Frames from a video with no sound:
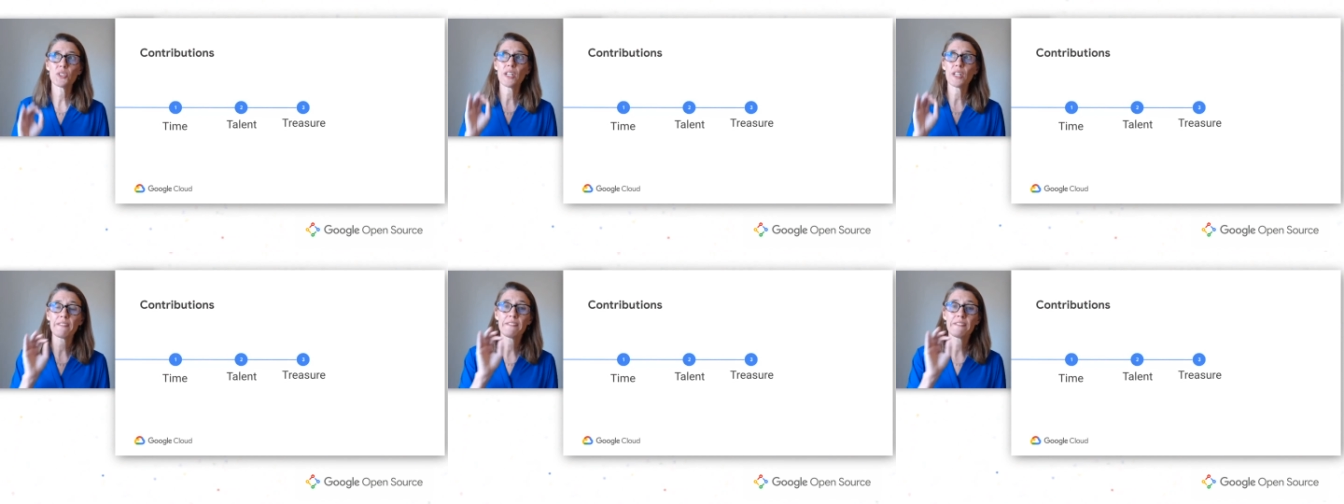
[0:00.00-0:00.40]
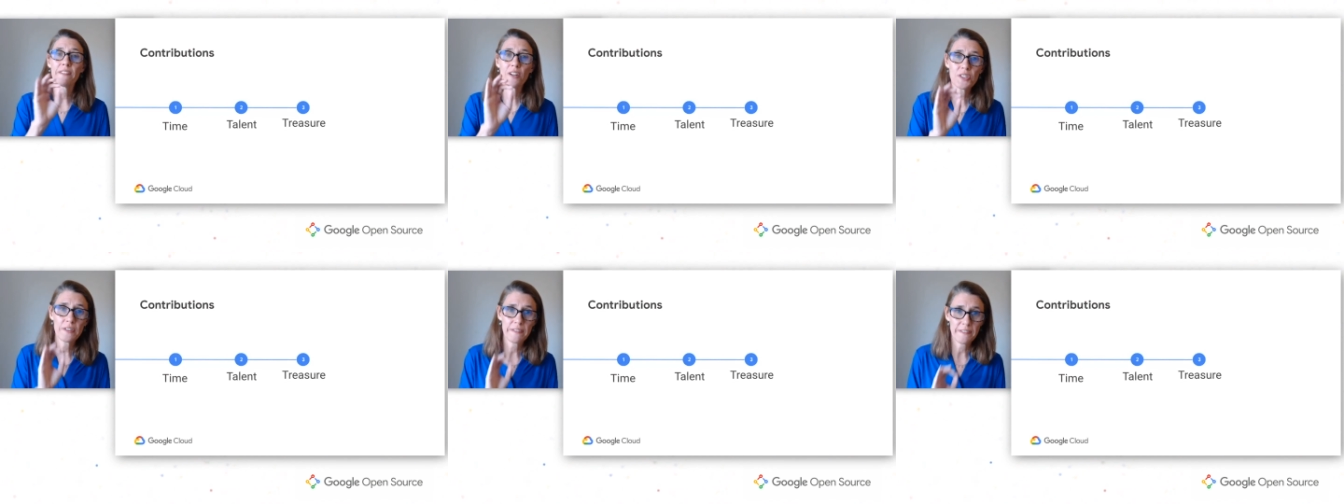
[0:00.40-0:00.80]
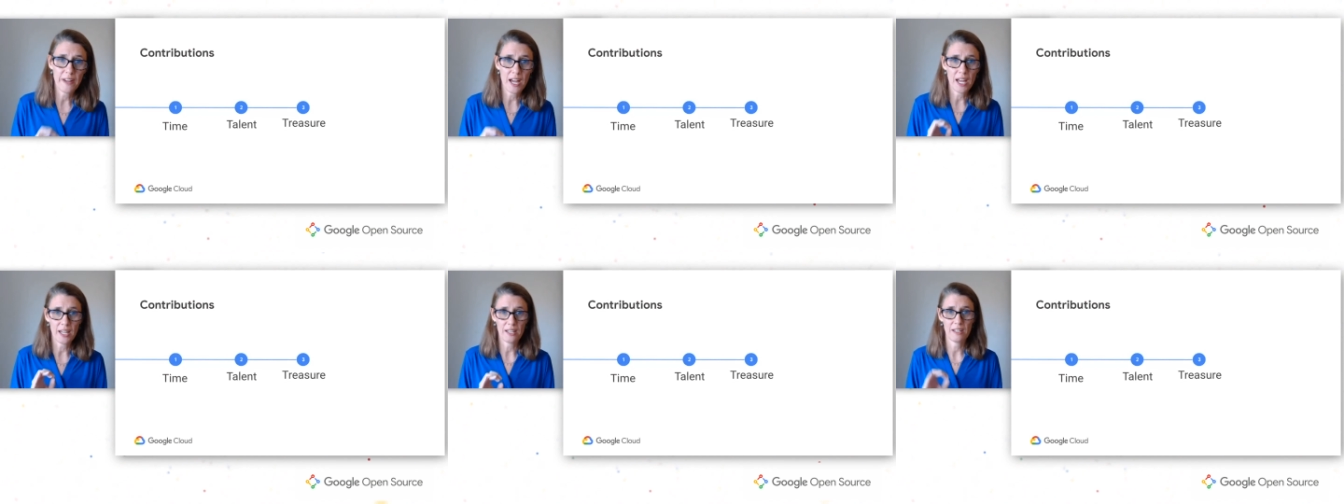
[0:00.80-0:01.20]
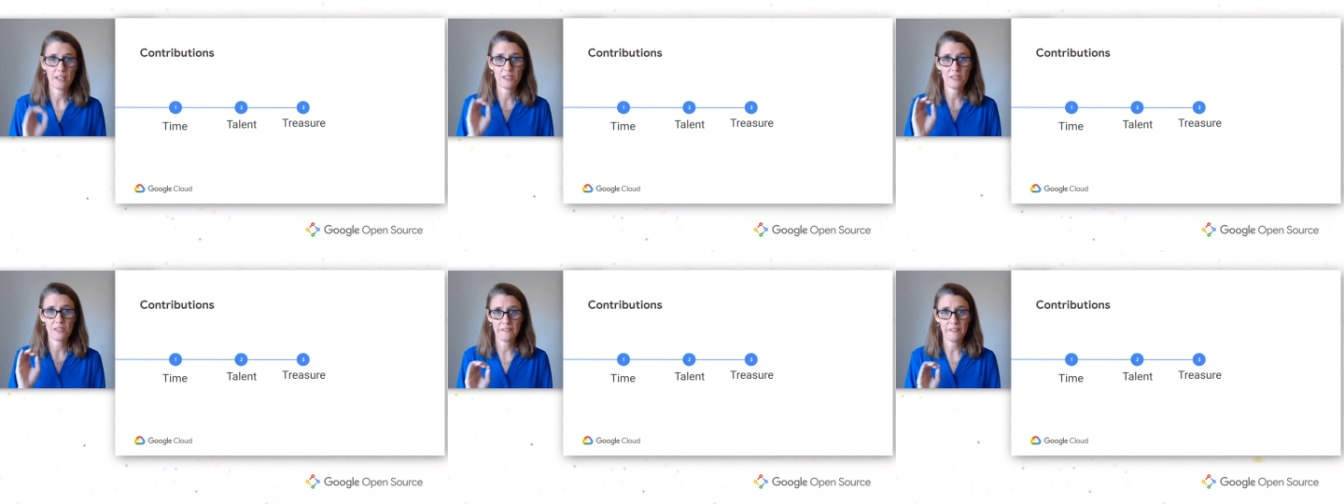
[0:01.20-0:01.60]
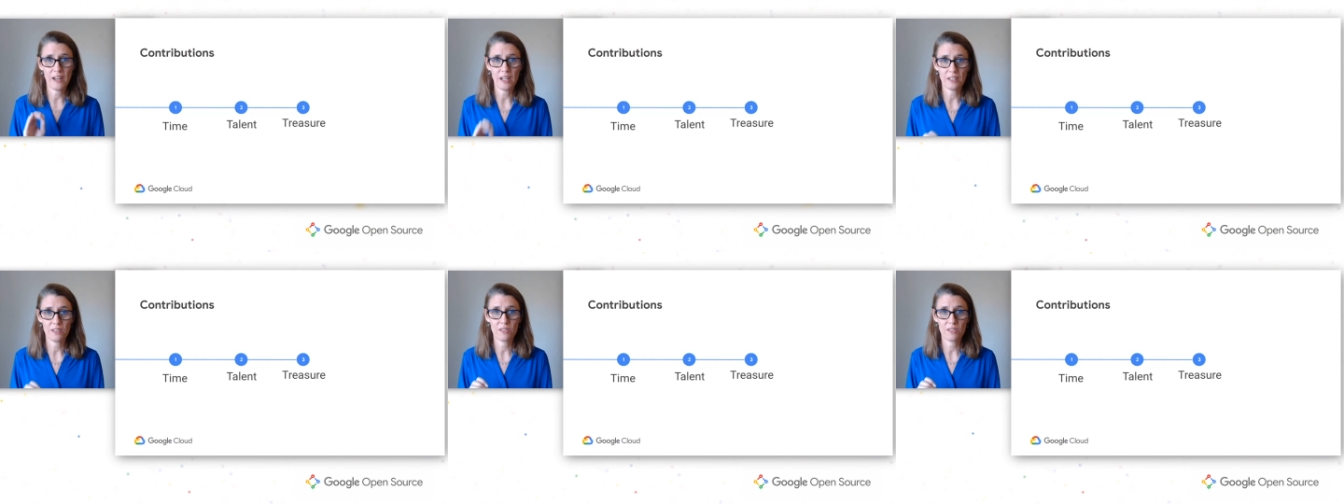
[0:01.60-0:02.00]
diversify the
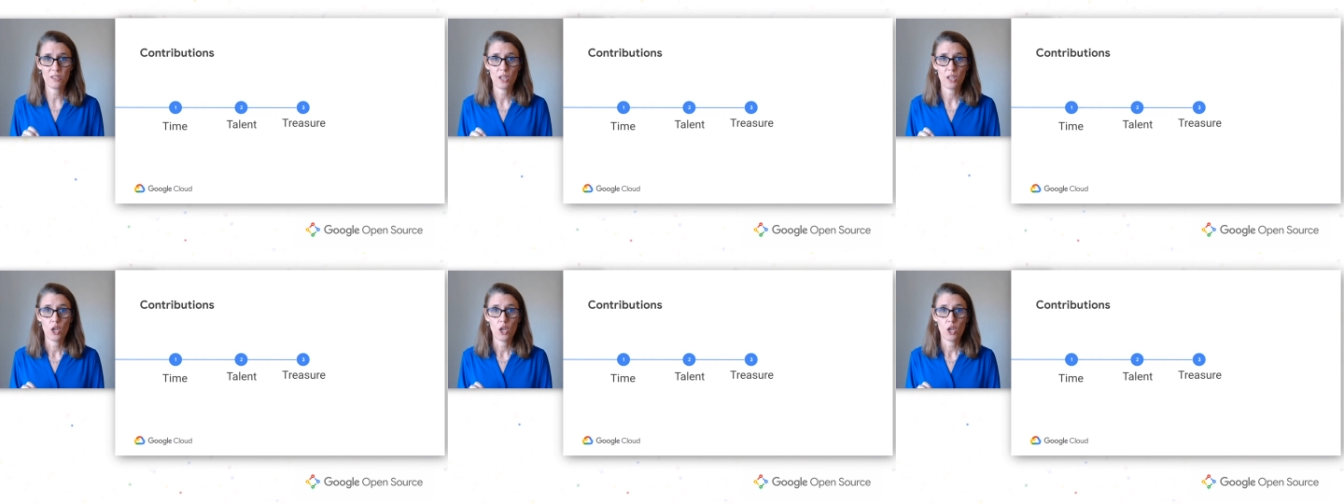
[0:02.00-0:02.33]
funds.